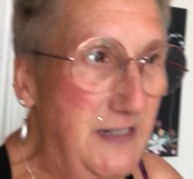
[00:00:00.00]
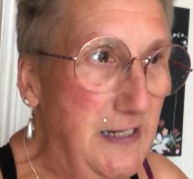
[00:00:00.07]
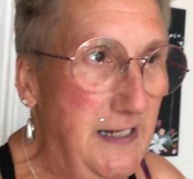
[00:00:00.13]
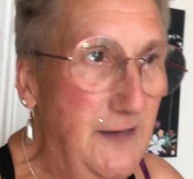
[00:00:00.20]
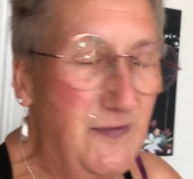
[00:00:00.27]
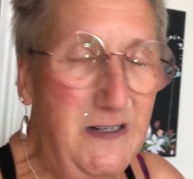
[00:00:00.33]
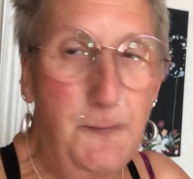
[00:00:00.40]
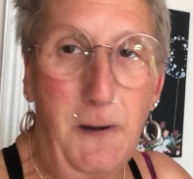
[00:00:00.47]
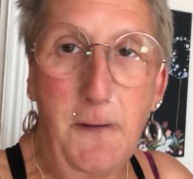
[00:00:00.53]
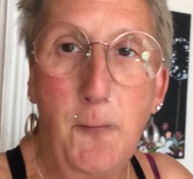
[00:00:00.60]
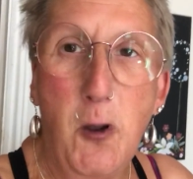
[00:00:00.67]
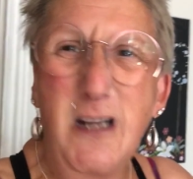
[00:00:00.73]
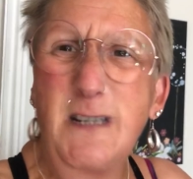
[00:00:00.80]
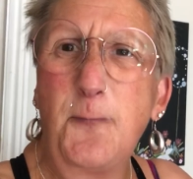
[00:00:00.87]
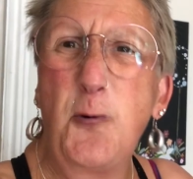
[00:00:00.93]
lifts a bit of
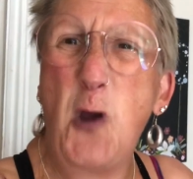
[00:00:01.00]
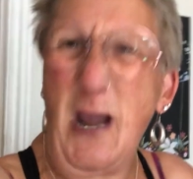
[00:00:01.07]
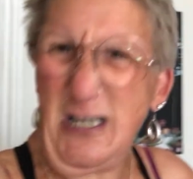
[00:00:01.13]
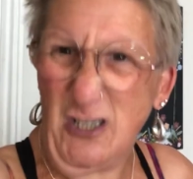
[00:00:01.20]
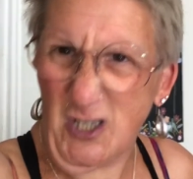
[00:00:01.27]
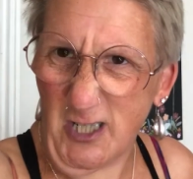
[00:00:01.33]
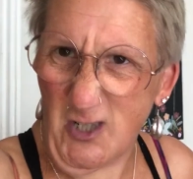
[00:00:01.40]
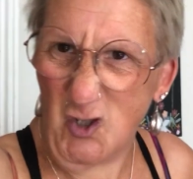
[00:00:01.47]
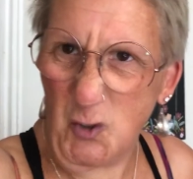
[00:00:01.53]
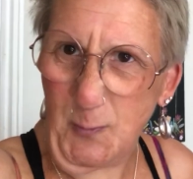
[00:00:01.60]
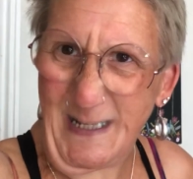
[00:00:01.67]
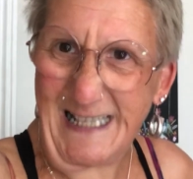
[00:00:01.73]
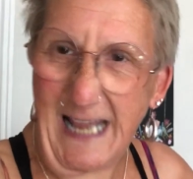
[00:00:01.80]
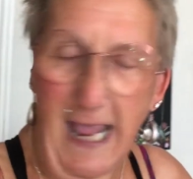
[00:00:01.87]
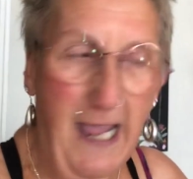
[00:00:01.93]
my depression, shall we
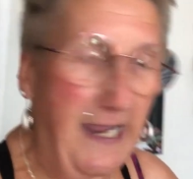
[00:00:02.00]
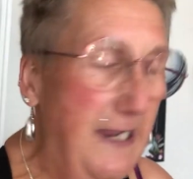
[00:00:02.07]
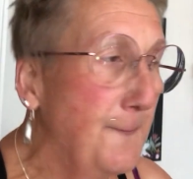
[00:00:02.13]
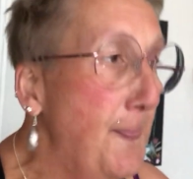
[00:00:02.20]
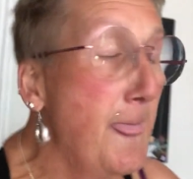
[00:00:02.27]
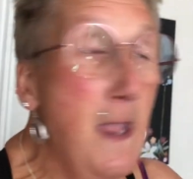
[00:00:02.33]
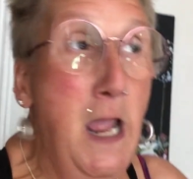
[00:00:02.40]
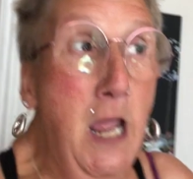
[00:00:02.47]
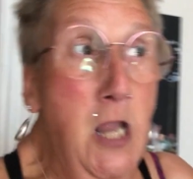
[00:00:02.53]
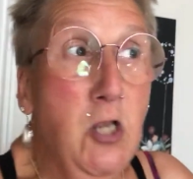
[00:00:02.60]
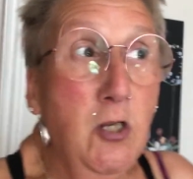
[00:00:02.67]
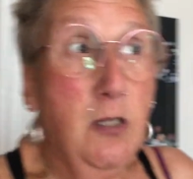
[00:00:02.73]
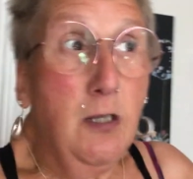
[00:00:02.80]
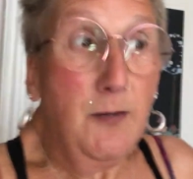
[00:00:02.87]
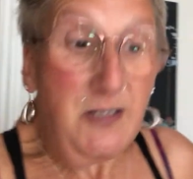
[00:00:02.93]
say.
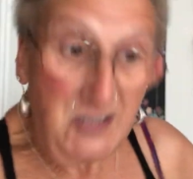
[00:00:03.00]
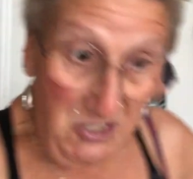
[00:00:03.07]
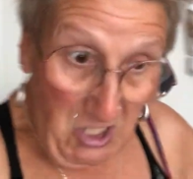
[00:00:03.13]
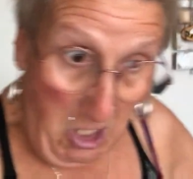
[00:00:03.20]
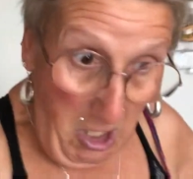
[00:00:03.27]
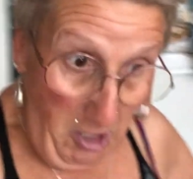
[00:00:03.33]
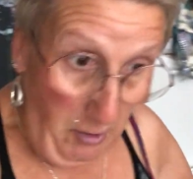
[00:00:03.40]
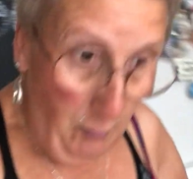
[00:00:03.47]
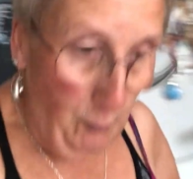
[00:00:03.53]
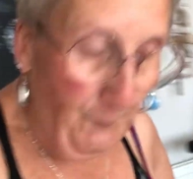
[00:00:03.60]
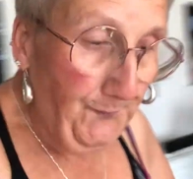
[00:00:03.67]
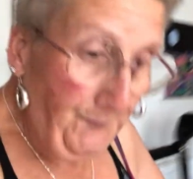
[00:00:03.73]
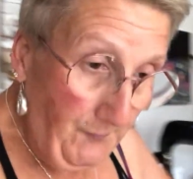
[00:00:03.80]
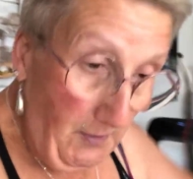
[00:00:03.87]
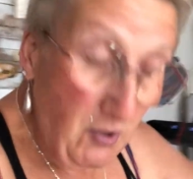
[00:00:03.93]
So,
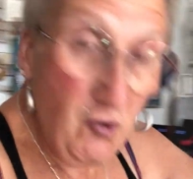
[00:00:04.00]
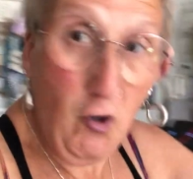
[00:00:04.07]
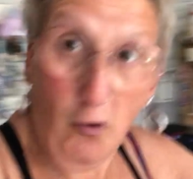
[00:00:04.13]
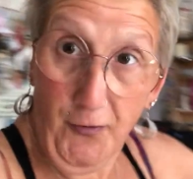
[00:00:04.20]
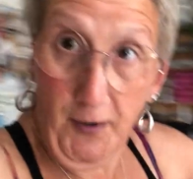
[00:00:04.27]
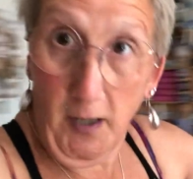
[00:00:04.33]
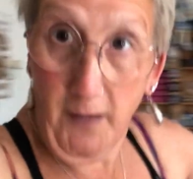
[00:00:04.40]
not that